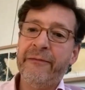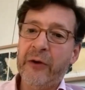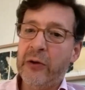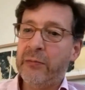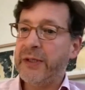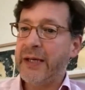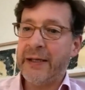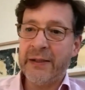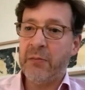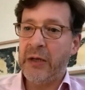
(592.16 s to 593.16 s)
firms,
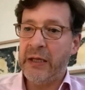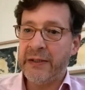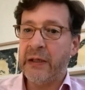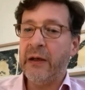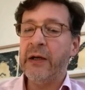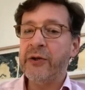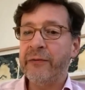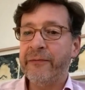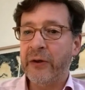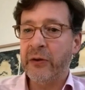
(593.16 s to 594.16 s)
SMEs and
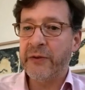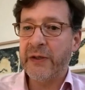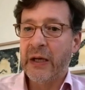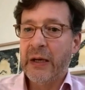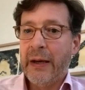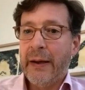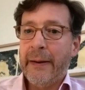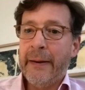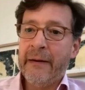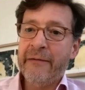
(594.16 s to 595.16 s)
larger firms
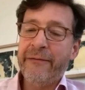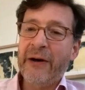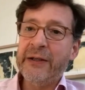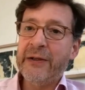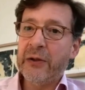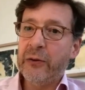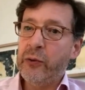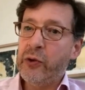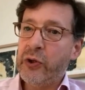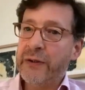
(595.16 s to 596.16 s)
find
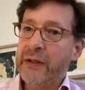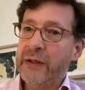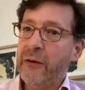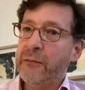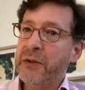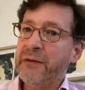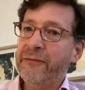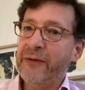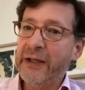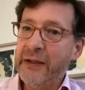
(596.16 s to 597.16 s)
solutions in terms of
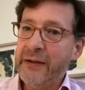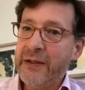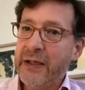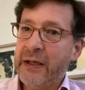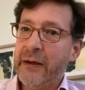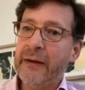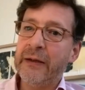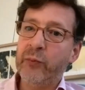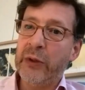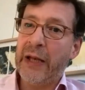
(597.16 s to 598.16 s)
financing
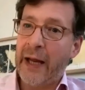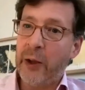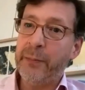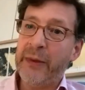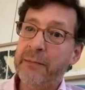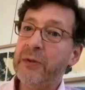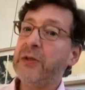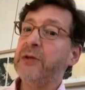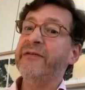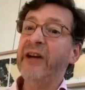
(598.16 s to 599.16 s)
that will help them
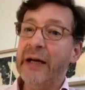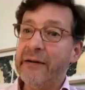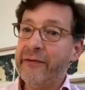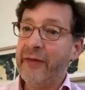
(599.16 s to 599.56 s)
survive.